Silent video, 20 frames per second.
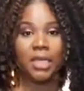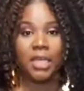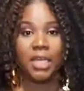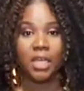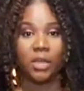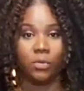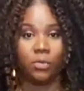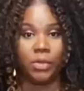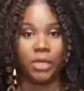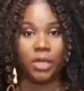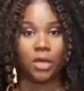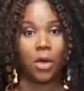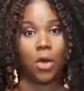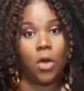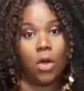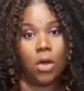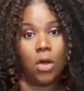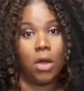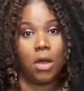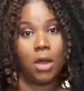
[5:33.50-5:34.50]
here we
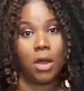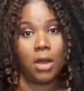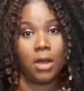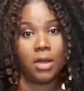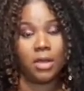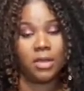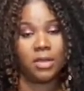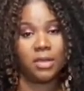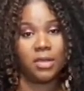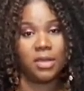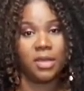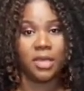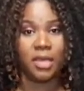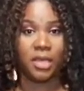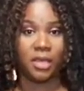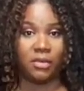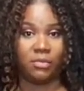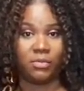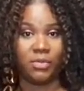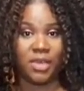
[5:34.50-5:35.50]
are.
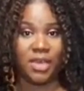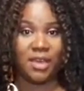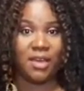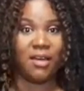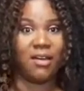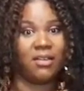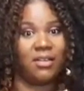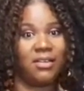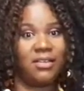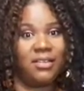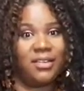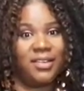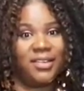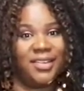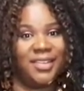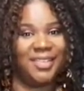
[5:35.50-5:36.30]
Here we are